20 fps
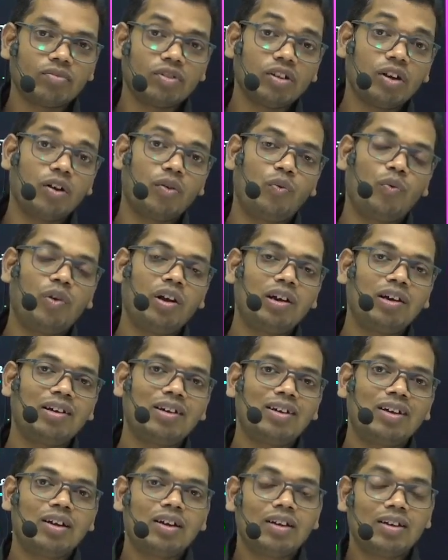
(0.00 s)
will
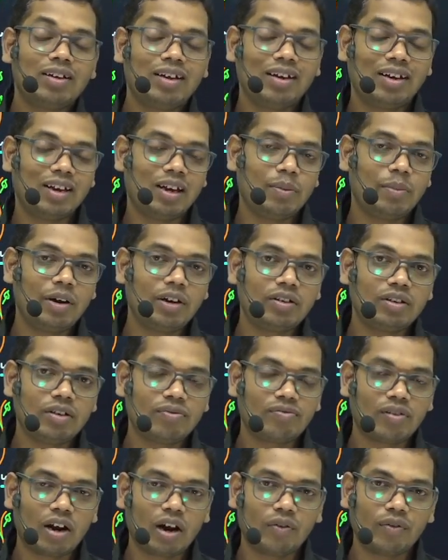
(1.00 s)
inhibit the
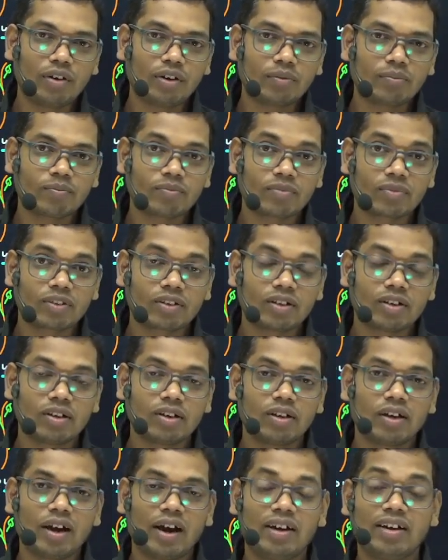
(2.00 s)
flowering,
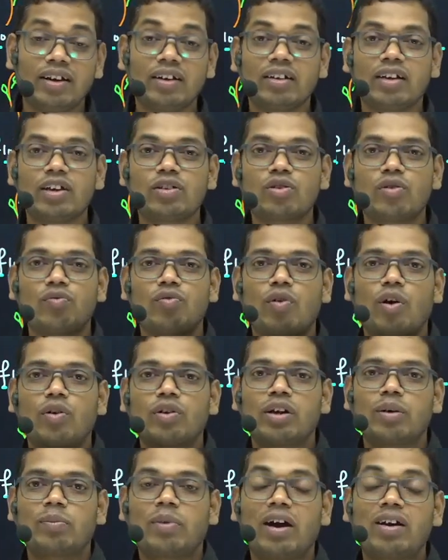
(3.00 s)
and in case of
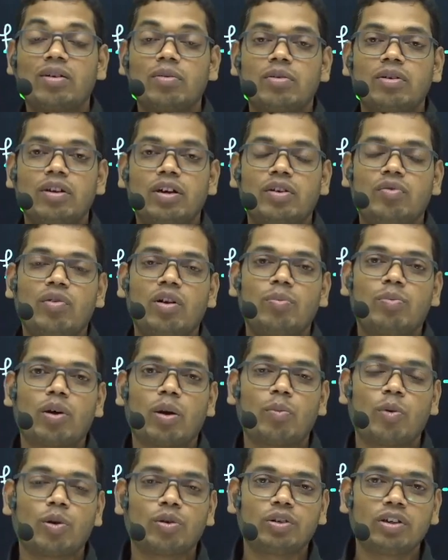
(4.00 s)
long day plant it will
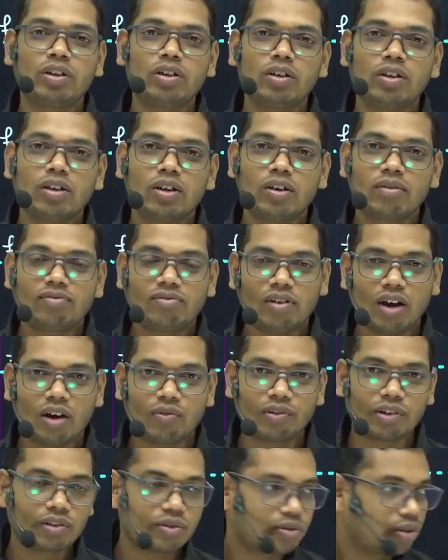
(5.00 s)
promote the
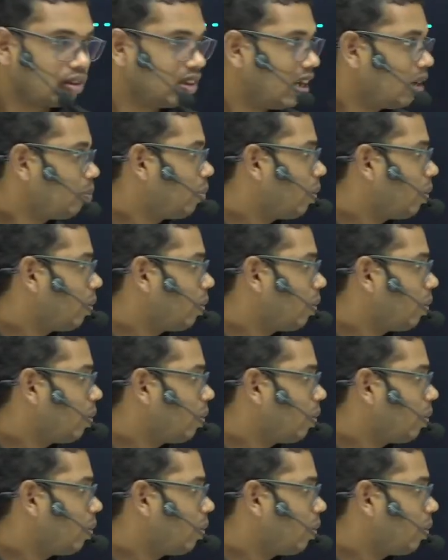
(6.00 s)
flowering. So that